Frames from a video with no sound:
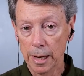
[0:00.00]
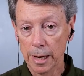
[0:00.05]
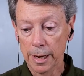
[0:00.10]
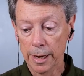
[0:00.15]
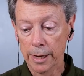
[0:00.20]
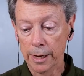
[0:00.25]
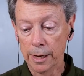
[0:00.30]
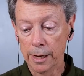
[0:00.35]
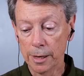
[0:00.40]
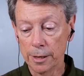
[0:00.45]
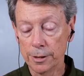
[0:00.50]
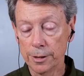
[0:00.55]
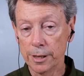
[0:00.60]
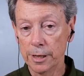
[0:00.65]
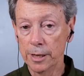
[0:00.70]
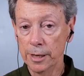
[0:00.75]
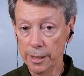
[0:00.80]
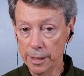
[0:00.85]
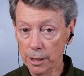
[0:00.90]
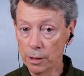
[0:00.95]
And
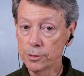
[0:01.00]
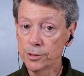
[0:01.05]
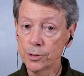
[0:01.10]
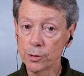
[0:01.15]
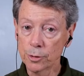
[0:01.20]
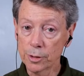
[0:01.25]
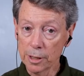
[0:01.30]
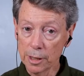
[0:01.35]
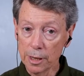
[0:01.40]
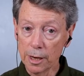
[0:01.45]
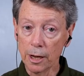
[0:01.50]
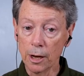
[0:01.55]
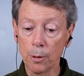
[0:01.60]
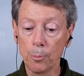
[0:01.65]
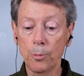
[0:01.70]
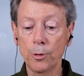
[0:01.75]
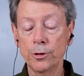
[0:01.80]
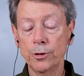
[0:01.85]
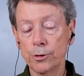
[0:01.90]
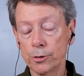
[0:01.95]
it also can
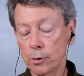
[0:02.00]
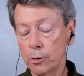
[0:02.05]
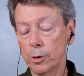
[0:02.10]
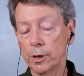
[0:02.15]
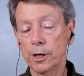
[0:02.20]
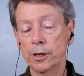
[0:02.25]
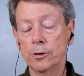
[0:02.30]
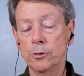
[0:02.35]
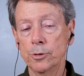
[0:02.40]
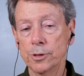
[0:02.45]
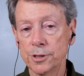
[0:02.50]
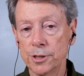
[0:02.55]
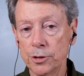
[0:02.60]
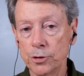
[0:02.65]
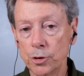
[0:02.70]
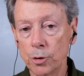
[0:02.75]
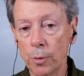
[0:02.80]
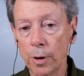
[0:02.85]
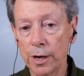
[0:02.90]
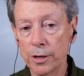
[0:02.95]
help when you're going into a
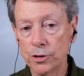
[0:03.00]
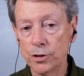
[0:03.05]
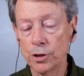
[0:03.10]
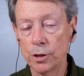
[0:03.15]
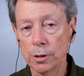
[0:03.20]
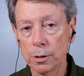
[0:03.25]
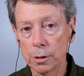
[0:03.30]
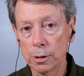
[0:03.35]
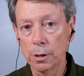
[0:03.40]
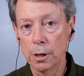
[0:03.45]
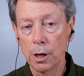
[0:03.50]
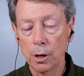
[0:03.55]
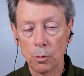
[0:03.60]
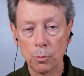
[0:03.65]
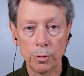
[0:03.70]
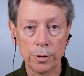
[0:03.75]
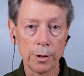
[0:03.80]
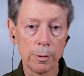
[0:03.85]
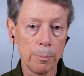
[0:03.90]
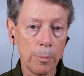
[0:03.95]
situation
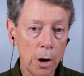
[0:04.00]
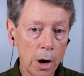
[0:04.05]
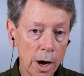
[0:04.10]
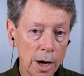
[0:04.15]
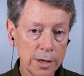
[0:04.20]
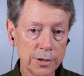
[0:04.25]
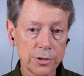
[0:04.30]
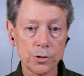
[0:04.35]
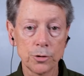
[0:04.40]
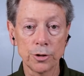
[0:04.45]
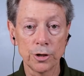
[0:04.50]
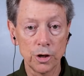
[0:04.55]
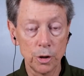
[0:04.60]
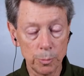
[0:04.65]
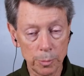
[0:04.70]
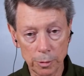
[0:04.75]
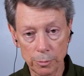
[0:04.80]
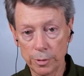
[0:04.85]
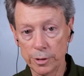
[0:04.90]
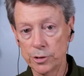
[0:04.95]
with a boss or
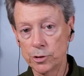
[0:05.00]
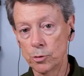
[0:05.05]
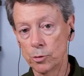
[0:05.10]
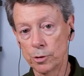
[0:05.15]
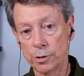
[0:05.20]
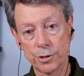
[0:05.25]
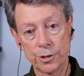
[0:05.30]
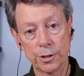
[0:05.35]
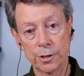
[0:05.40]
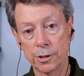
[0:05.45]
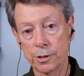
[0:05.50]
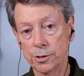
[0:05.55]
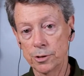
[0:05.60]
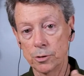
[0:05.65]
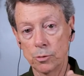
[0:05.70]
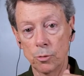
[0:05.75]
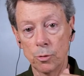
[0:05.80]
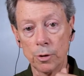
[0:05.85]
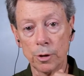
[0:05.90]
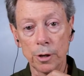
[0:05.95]
human resources
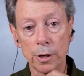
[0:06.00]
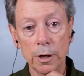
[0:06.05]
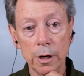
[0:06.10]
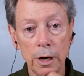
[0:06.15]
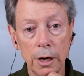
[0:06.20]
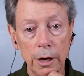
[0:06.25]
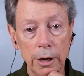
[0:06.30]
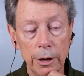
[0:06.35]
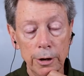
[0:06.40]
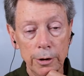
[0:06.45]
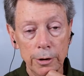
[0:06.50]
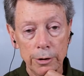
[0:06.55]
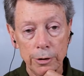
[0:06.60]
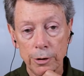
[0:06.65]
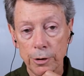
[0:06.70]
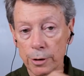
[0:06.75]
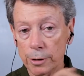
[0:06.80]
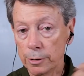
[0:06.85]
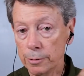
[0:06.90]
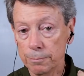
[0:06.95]
or
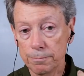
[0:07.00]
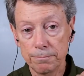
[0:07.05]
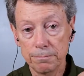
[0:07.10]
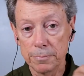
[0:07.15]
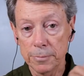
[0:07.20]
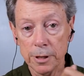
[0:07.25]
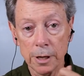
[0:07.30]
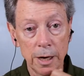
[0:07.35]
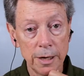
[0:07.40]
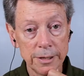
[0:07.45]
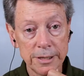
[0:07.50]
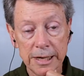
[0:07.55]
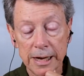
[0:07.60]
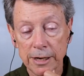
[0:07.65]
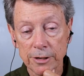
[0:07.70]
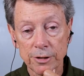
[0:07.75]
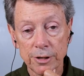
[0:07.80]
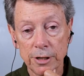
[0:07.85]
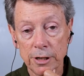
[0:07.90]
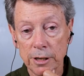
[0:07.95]
you're
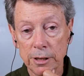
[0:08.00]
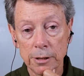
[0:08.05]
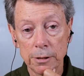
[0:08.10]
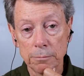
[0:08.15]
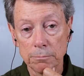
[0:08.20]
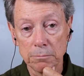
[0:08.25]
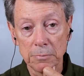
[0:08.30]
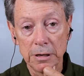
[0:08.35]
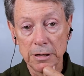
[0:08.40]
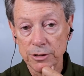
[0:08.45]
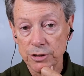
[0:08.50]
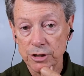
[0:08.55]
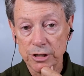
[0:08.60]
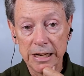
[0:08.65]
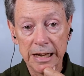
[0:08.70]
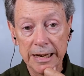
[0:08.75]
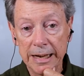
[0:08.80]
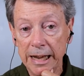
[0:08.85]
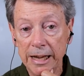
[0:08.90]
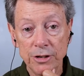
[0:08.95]
contacting a
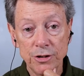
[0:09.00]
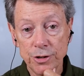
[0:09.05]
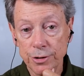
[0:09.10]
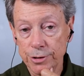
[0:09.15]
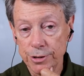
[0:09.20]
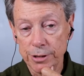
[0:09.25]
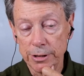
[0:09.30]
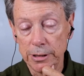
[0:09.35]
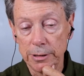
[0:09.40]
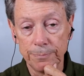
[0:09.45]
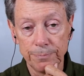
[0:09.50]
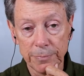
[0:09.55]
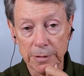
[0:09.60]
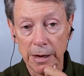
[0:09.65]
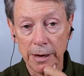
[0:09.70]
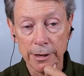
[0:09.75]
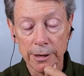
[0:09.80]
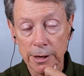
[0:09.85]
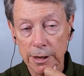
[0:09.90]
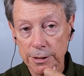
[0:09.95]
state agency.
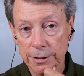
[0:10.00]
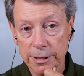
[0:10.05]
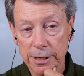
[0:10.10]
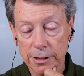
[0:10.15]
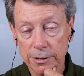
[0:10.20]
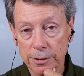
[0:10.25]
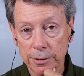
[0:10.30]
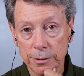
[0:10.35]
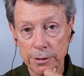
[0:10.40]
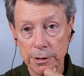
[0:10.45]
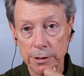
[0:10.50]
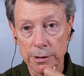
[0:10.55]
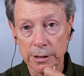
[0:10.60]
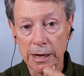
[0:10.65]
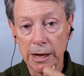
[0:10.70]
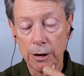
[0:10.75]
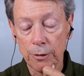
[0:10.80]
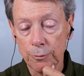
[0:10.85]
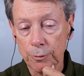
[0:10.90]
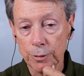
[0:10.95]
I contacted the
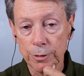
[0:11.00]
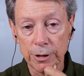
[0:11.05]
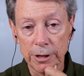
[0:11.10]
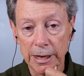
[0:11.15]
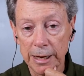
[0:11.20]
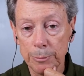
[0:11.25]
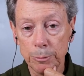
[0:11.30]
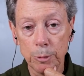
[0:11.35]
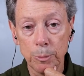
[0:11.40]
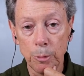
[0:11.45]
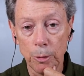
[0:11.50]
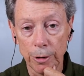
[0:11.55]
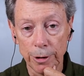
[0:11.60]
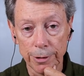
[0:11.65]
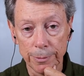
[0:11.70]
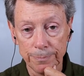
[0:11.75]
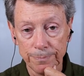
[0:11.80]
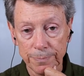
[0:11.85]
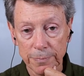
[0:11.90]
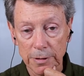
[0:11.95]
California Labor
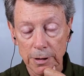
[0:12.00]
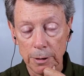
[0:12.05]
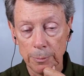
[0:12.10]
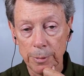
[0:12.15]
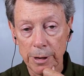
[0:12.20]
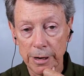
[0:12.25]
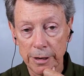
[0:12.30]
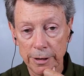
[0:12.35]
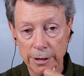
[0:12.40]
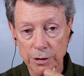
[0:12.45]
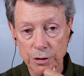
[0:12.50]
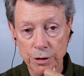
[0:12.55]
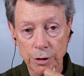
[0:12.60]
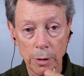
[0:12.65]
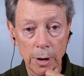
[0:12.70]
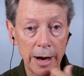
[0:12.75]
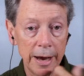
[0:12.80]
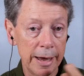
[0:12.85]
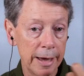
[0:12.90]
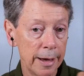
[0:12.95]
Board about an issue
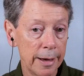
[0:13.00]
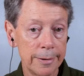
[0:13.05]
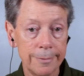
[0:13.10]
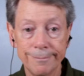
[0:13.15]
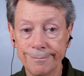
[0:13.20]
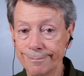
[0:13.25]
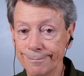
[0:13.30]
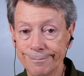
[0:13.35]
I had